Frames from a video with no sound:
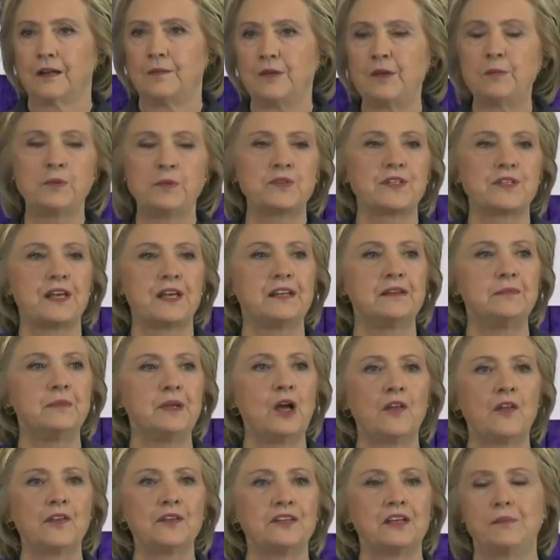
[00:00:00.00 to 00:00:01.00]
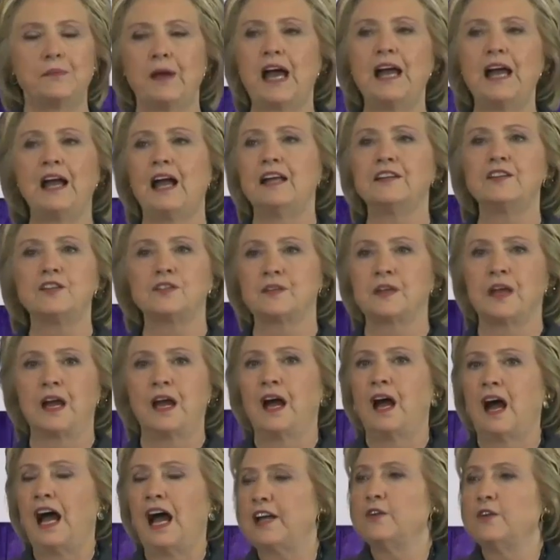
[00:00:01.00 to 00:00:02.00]
People say to me all the time,
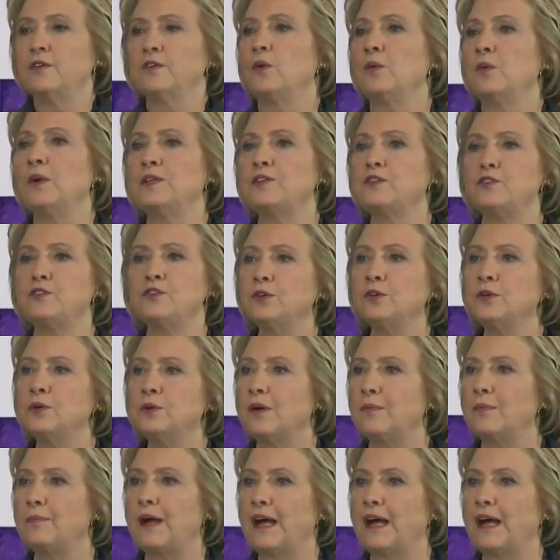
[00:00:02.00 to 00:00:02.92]
I don't know what to do